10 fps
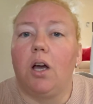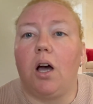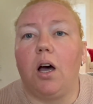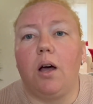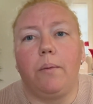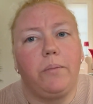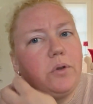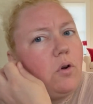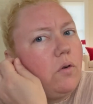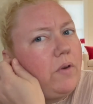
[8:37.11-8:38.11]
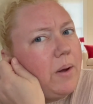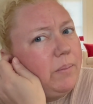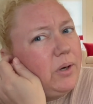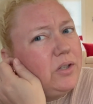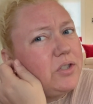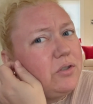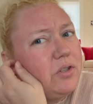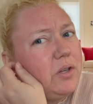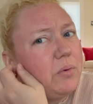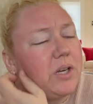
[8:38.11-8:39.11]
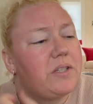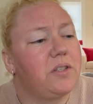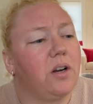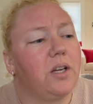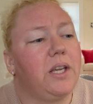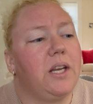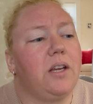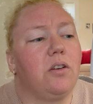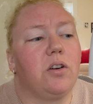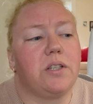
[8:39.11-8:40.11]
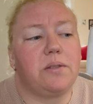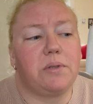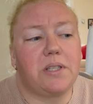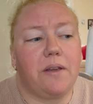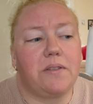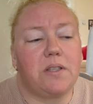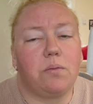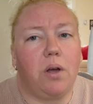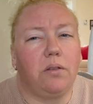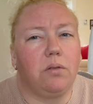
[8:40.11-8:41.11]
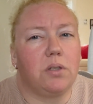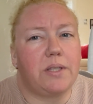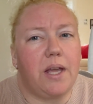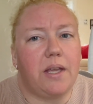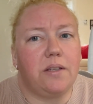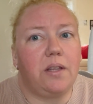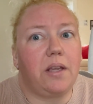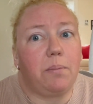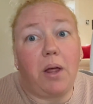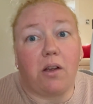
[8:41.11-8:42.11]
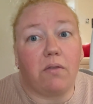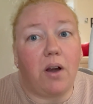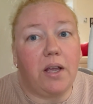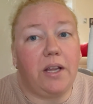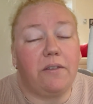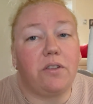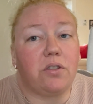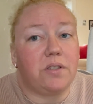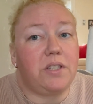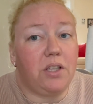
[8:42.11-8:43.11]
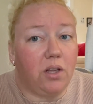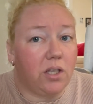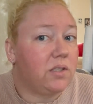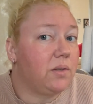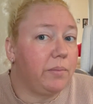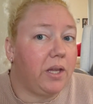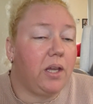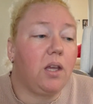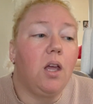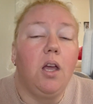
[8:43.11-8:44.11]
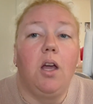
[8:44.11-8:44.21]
November's usually when I start getting Christmas gifts as well, towards the end, like Black Friday, if there's a deal on something.